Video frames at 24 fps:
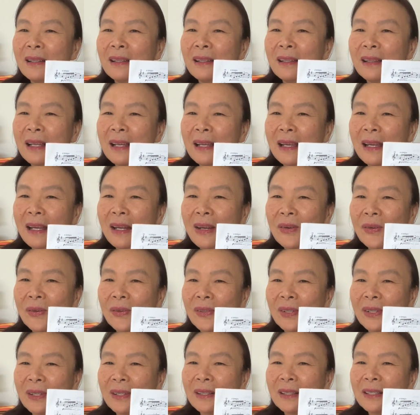in here,
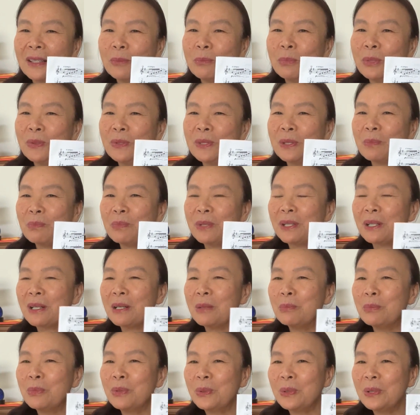the music
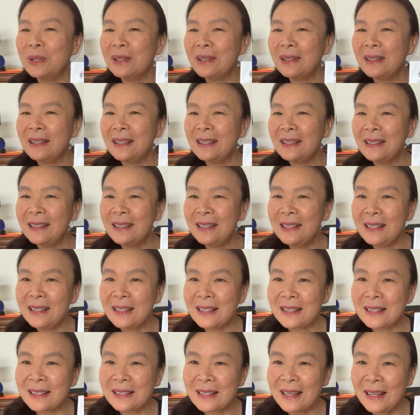becomes more
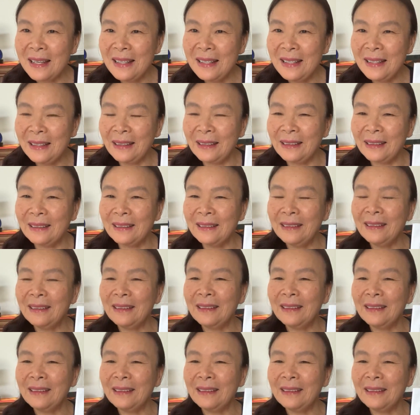exciting.